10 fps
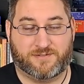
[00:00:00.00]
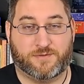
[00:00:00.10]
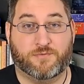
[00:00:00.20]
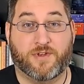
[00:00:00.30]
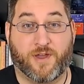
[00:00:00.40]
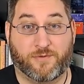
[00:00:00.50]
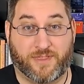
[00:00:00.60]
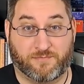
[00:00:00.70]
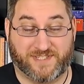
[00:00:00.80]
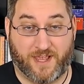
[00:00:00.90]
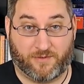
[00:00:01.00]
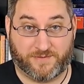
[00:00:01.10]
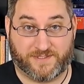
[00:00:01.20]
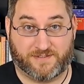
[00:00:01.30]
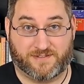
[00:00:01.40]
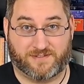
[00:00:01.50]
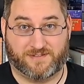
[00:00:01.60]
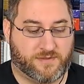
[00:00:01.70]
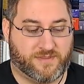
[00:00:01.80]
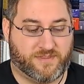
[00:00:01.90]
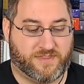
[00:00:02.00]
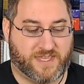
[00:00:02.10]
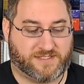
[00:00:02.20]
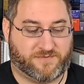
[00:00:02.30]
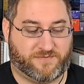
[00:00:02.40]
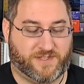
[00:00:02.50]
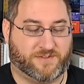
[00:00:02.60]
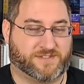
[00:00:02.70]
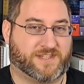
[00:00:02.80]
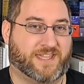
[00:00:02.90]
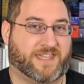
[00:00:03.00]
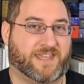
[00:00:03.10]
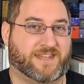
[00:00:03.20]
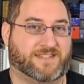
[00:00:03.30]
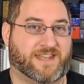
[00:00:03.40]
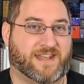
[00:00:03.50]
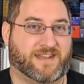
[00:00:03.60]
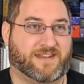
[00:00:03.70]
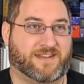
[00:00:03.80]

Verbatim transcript: to know themselves. This feels like it is an,